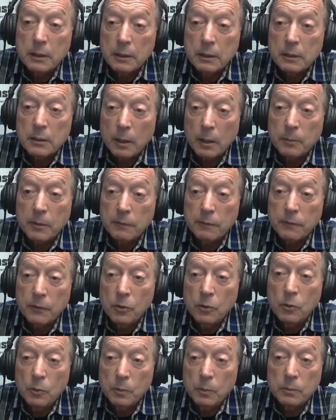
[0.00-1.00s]
some of
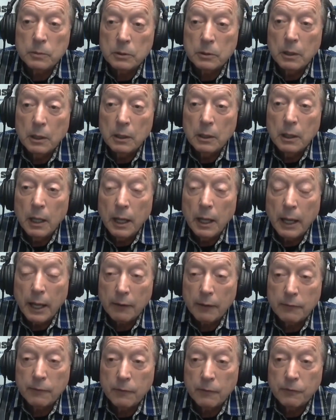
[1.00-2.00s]
whom
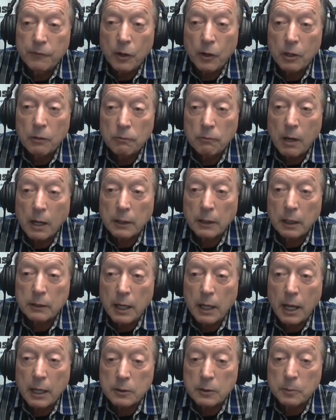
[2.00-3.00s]
have very
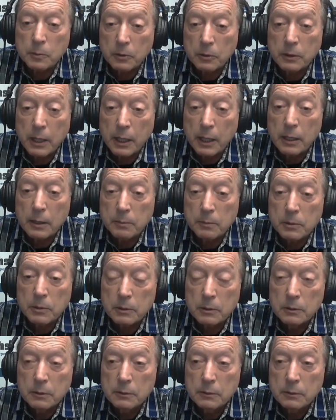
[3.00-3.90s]
recognizable names.